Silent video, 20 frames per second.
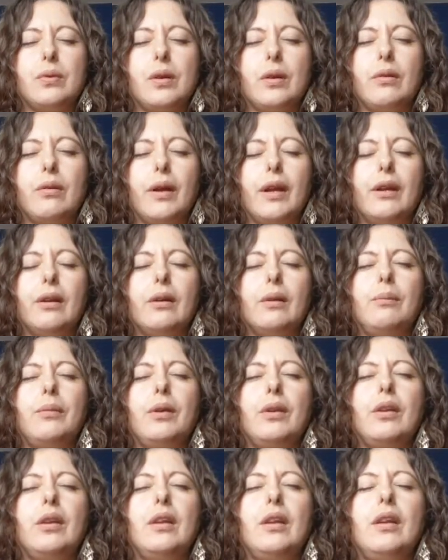Greater
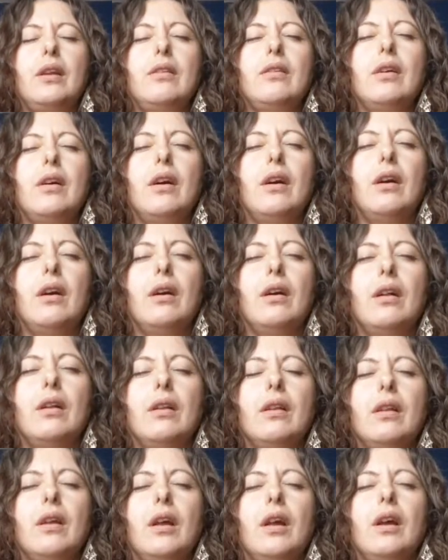immunity to
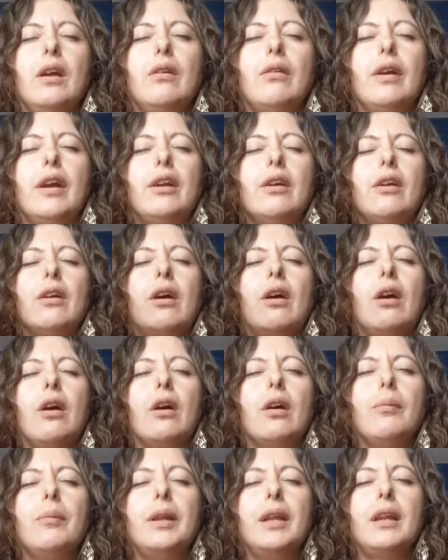all, greater
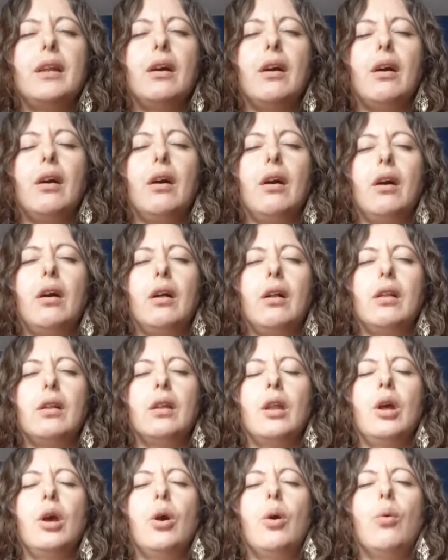harmony to
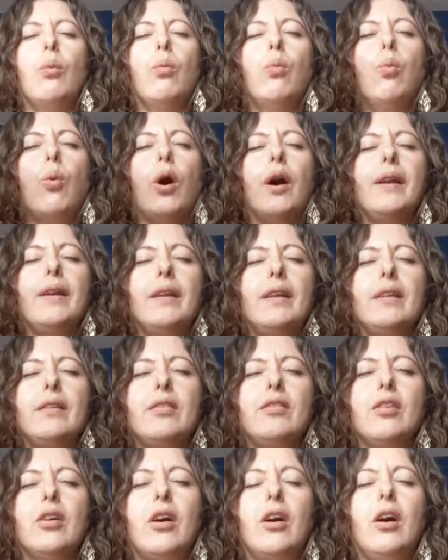all, oneness
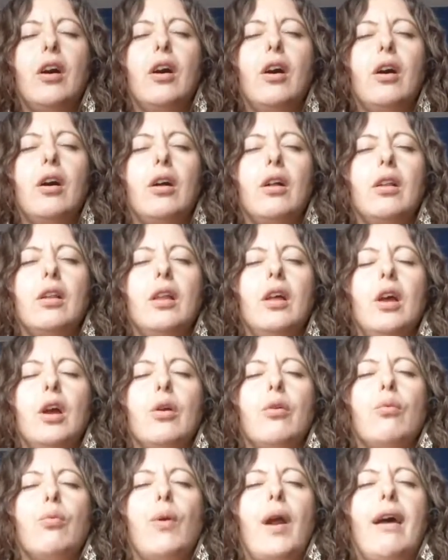to all,
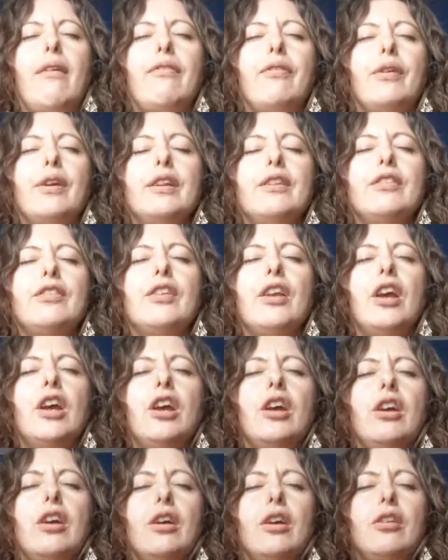reverence
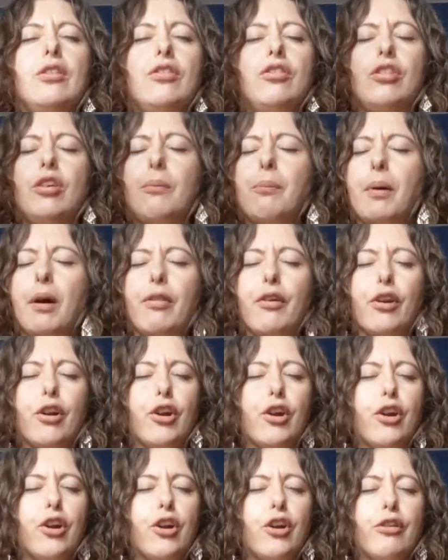to Mother
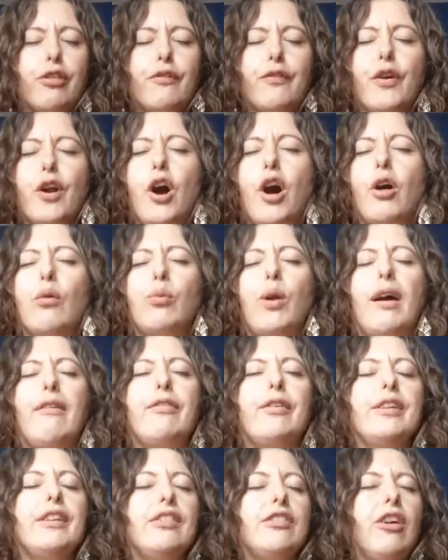Earth for all,
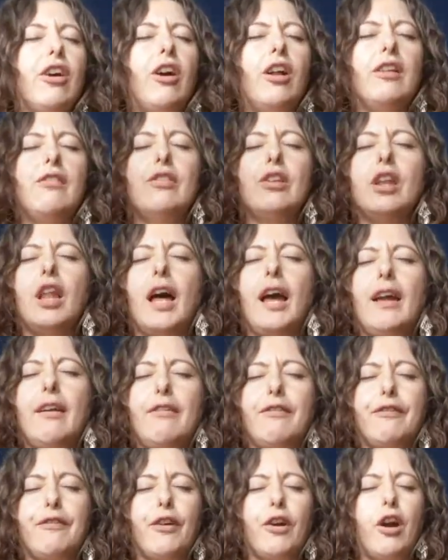reverence to all life
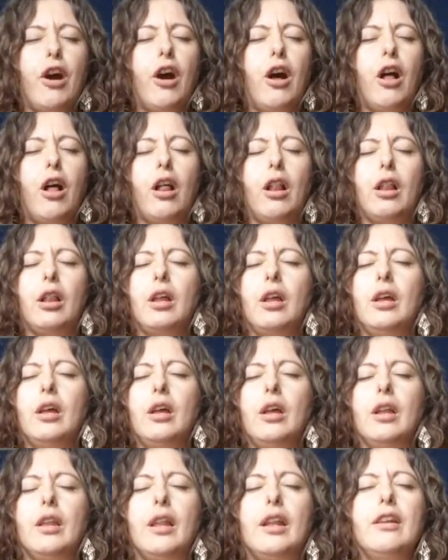for all.
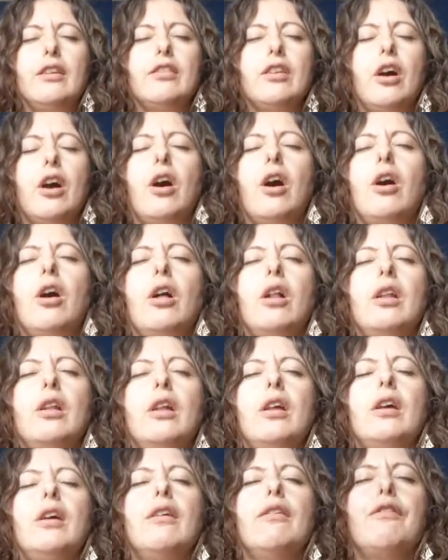Let us
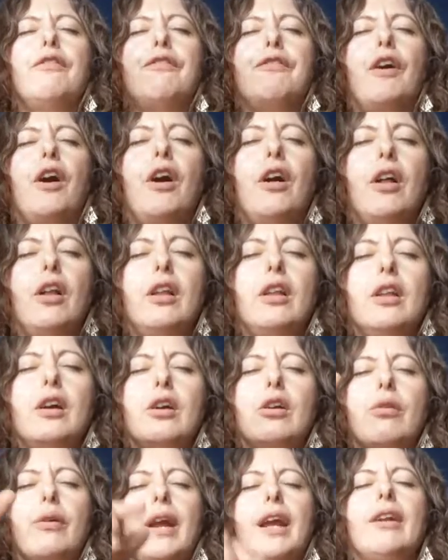all fall
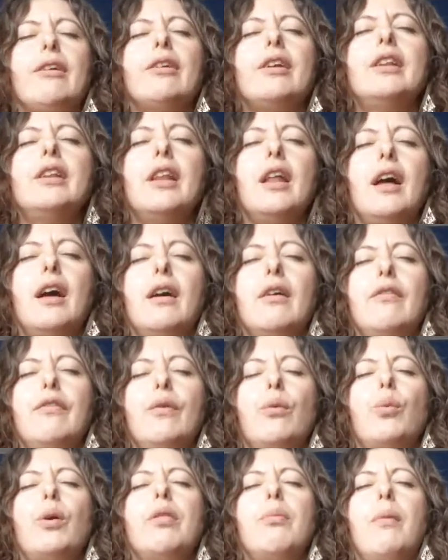greater in love
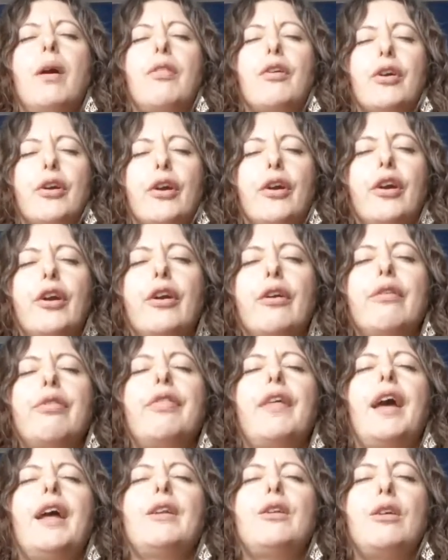with Mother Earth
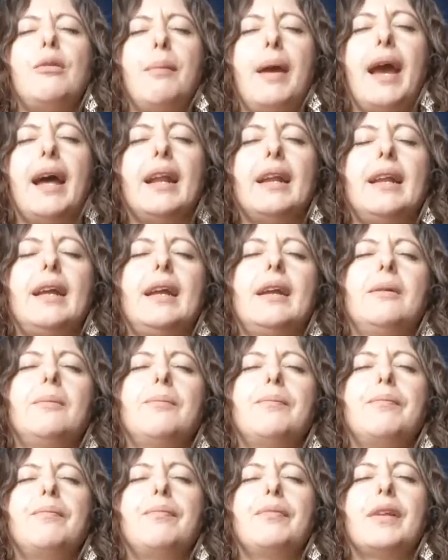and humanity,
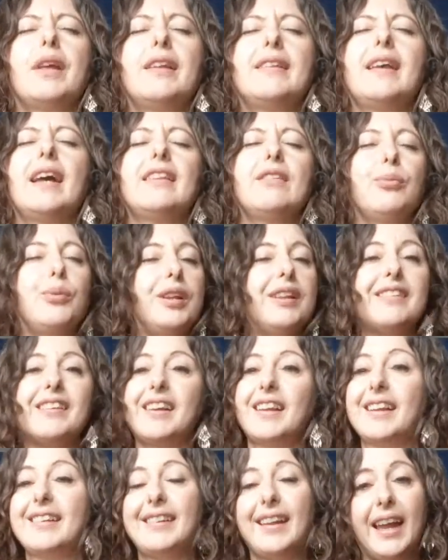because that's what it's
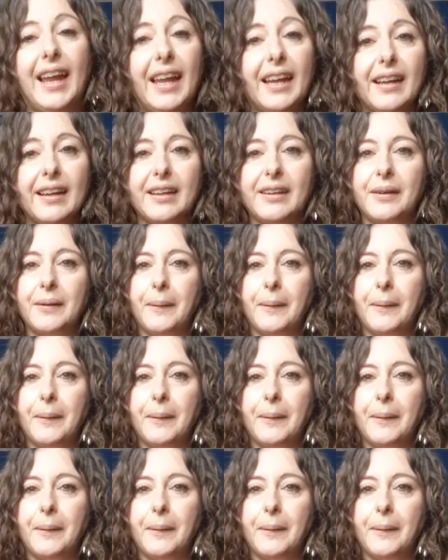going to take.